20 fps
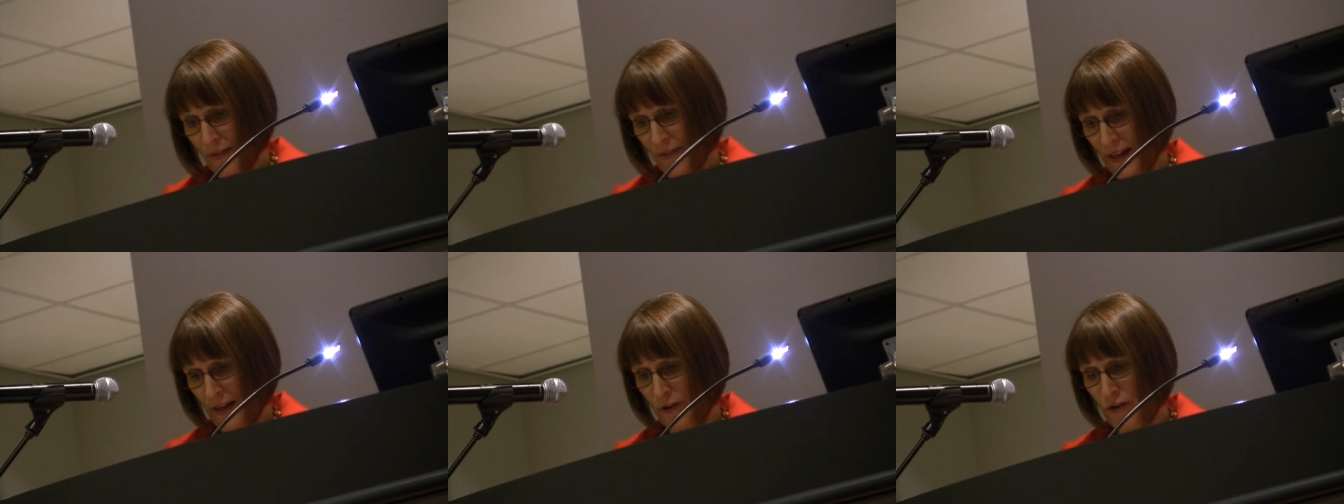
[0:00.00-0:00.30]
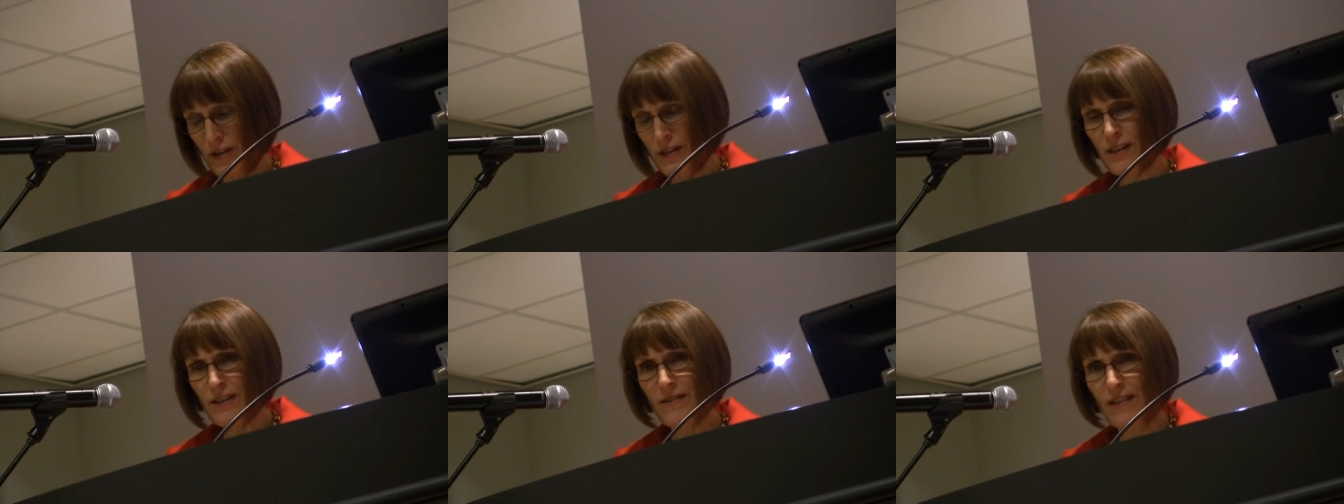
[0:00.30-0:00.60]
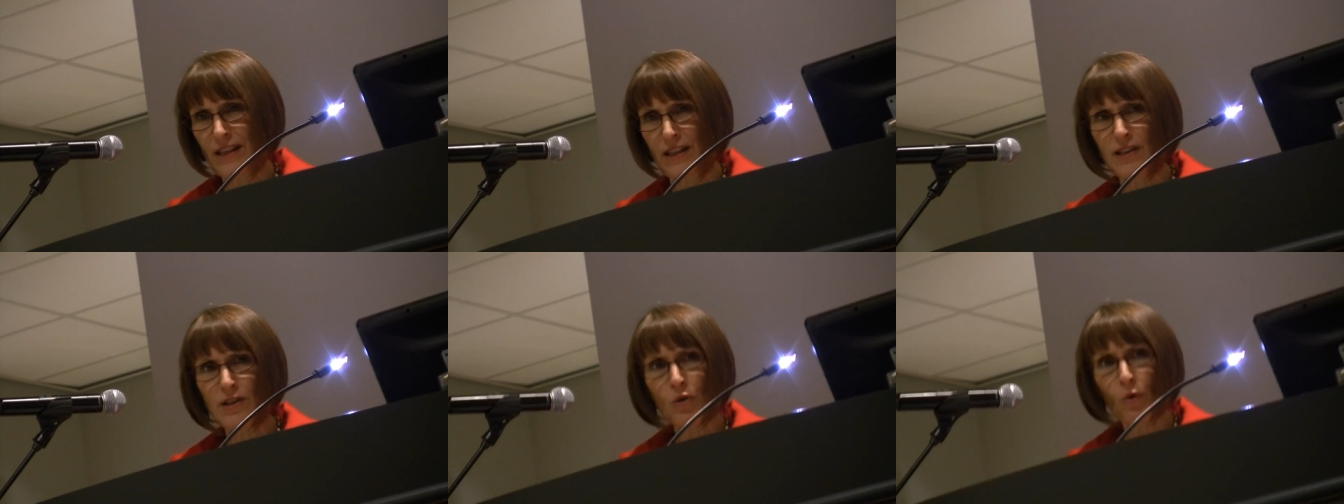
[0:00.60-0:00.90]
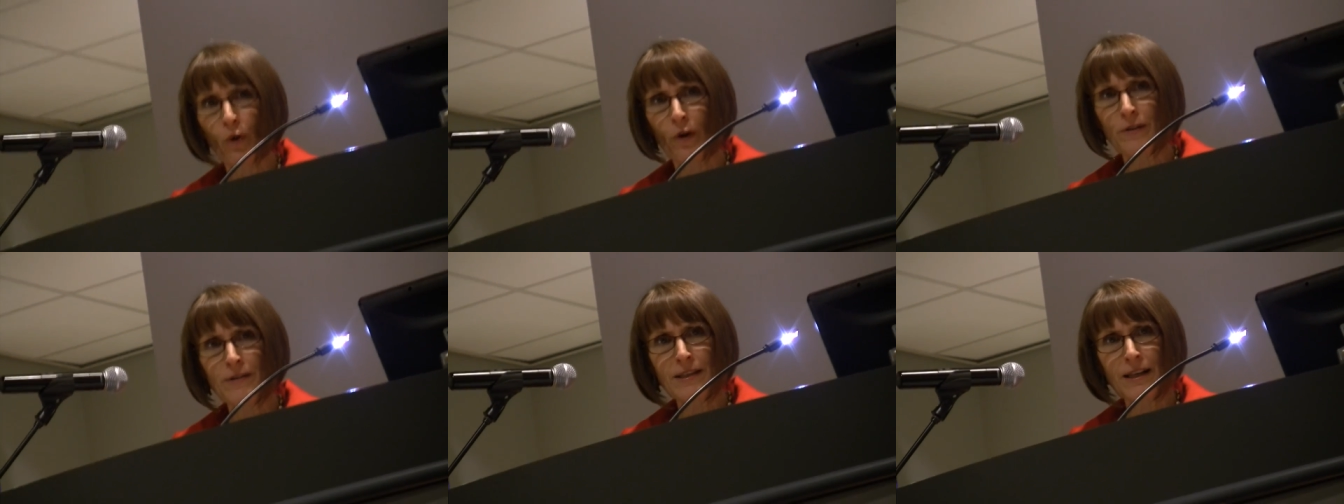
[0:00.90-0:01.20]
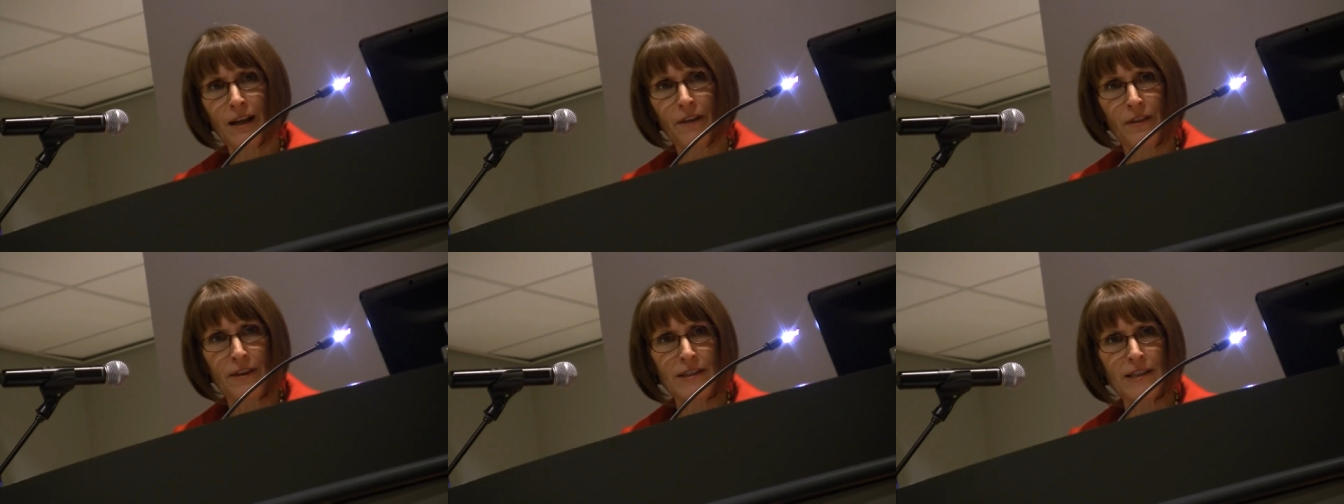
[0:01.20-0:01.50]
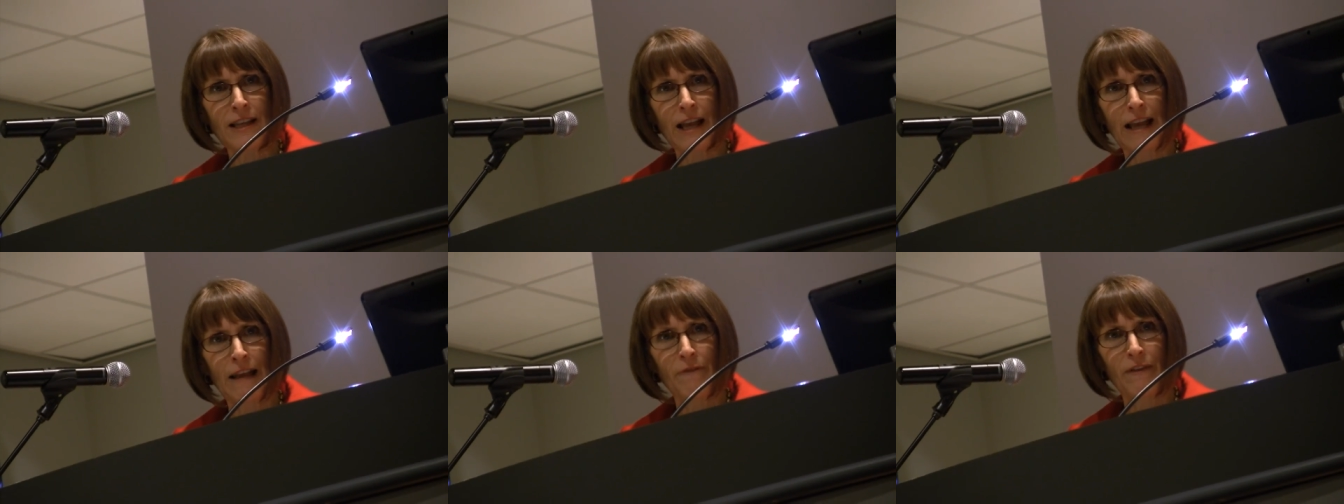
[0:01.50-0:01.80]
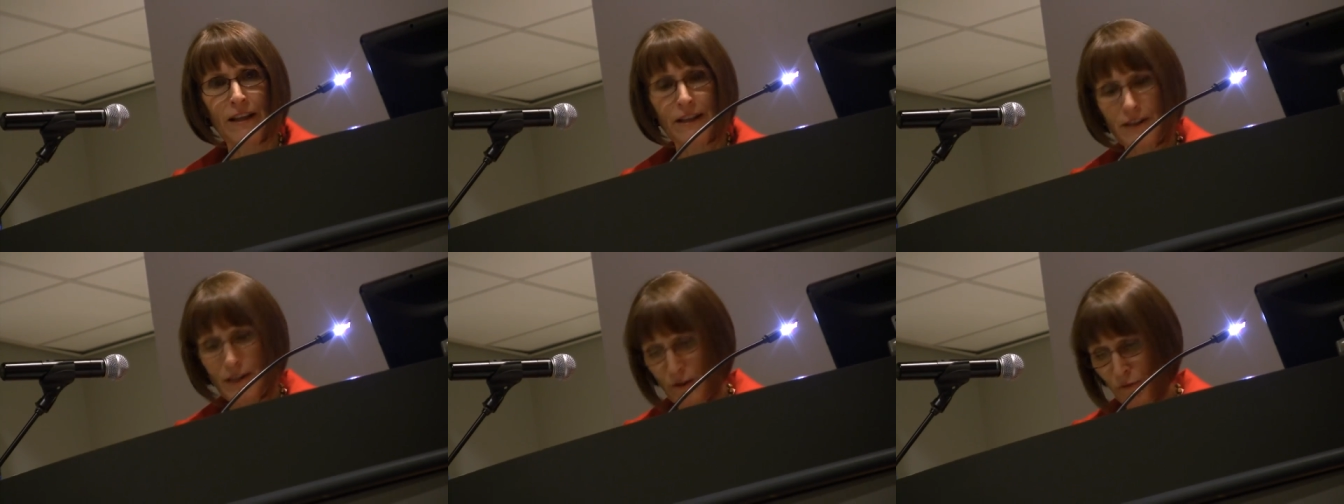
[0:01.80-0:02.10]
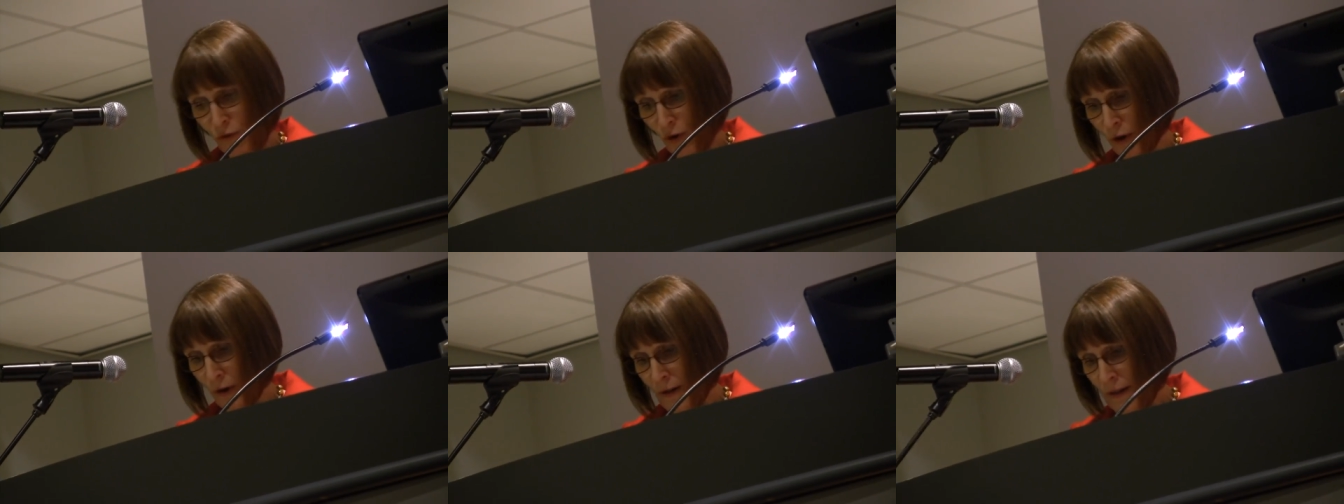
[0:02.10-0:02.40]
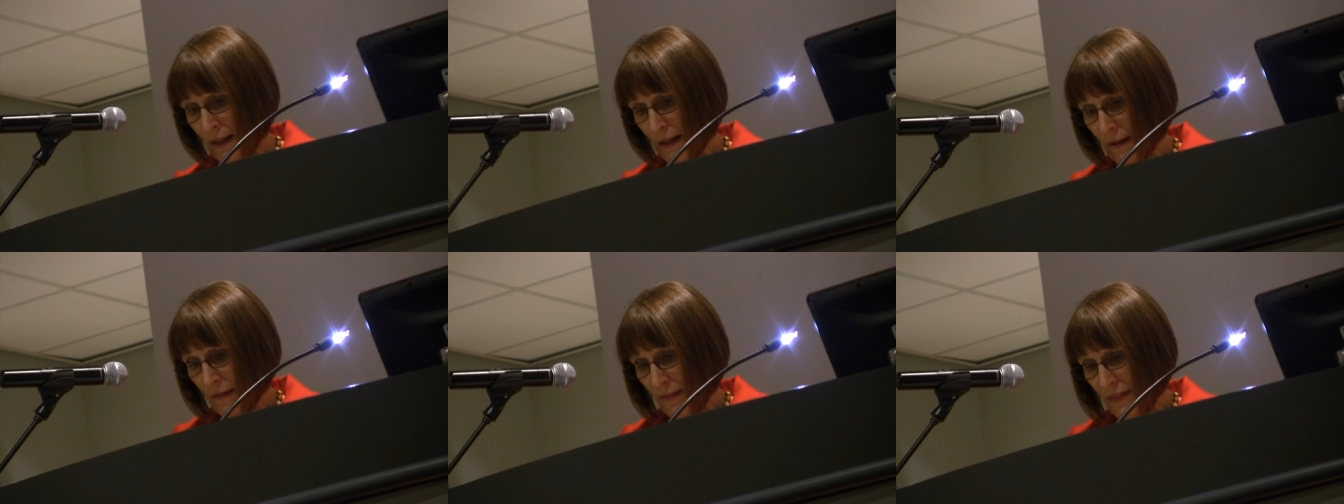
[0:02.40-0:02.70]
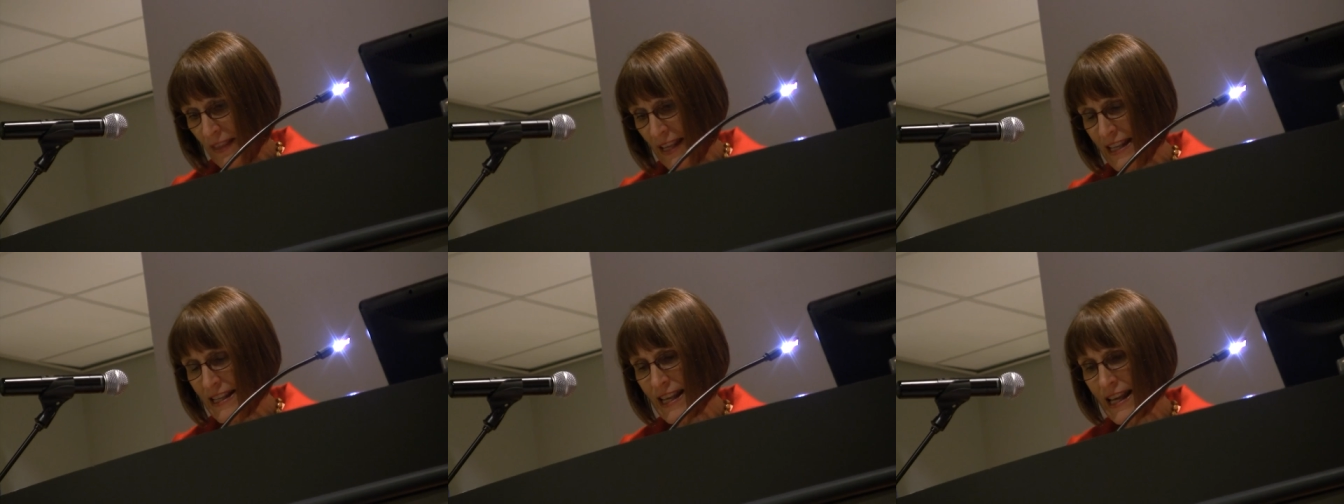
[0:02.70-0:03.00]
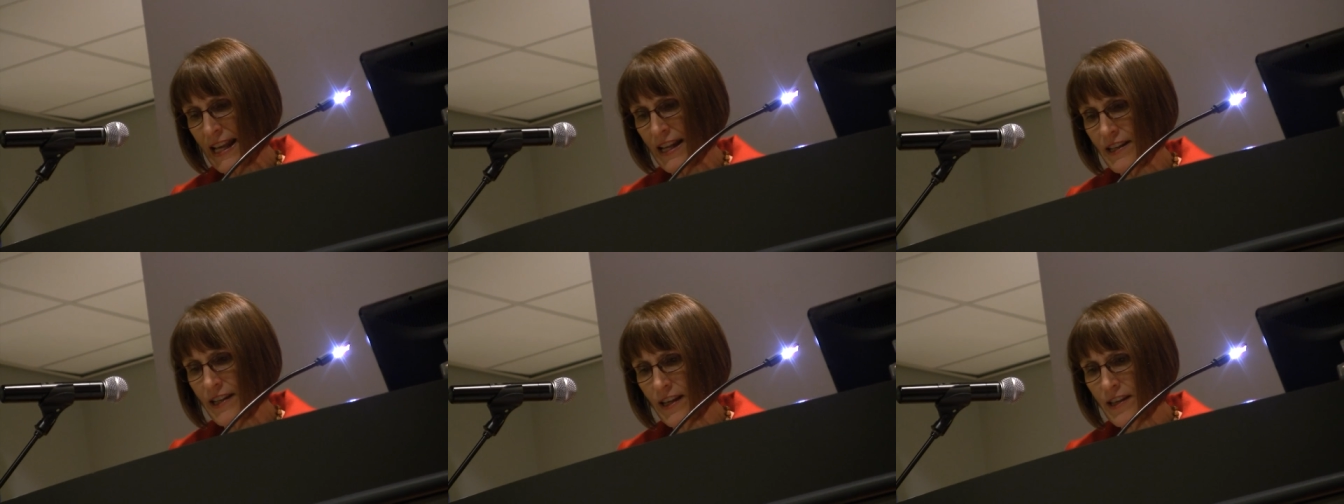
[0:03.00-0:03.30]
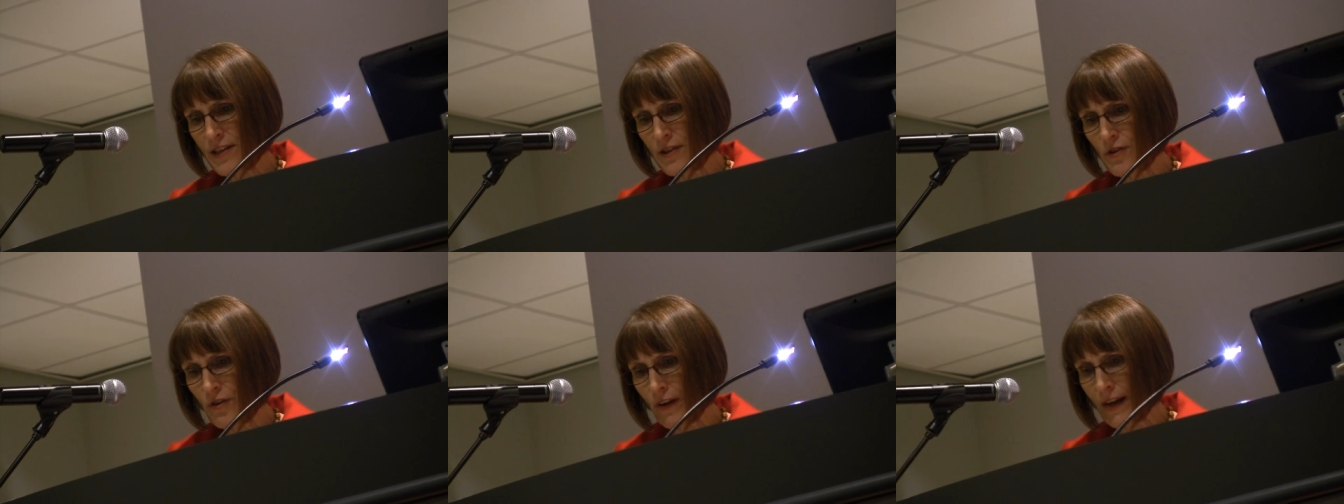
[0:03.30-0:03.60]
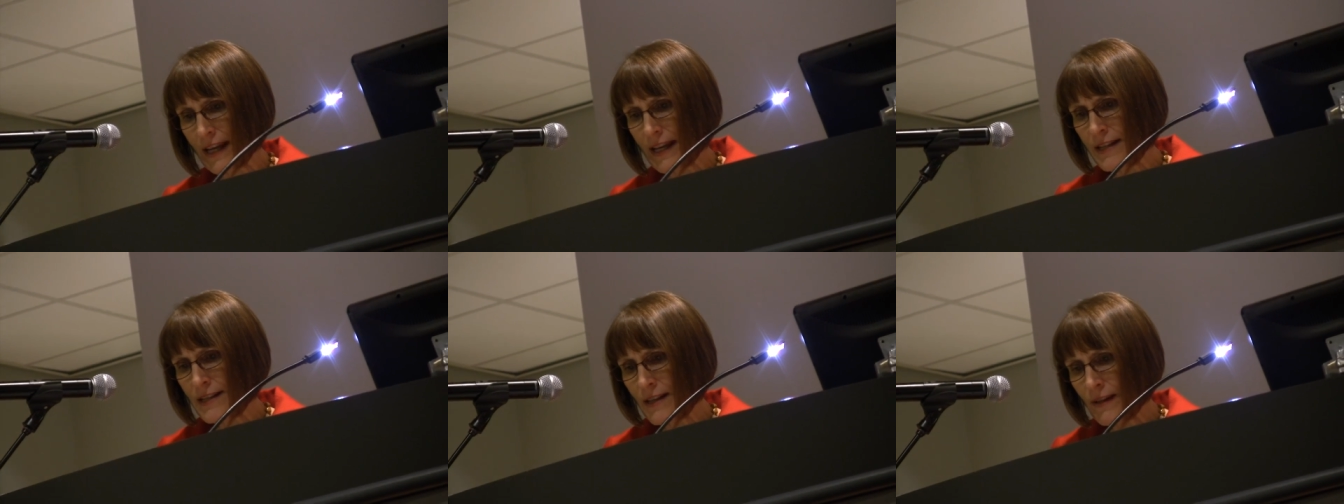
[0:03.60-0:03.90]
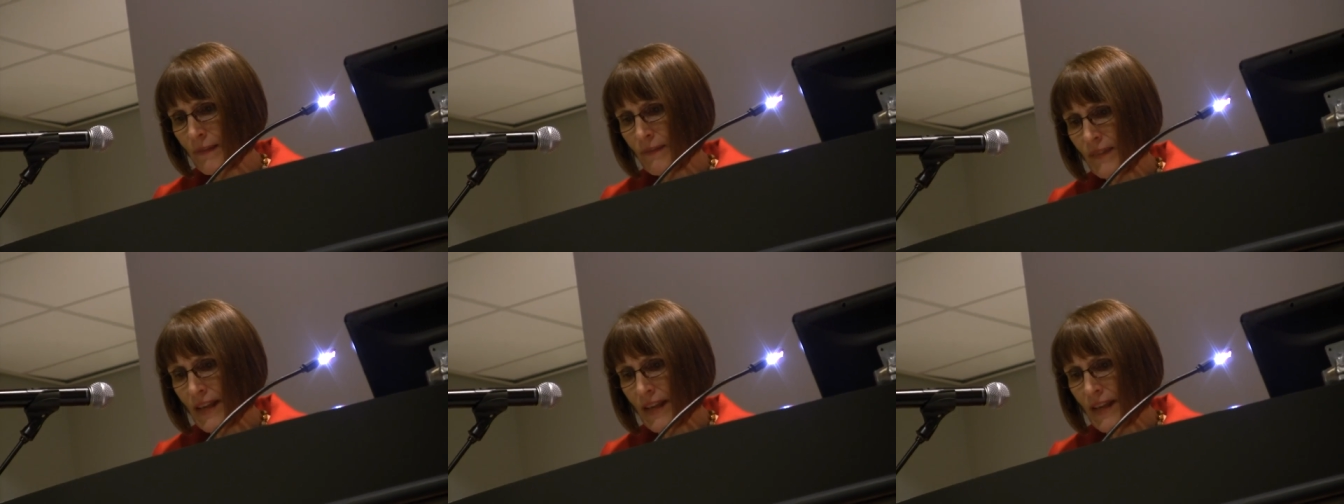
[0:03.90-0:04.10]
that are the source of the savings for these industries.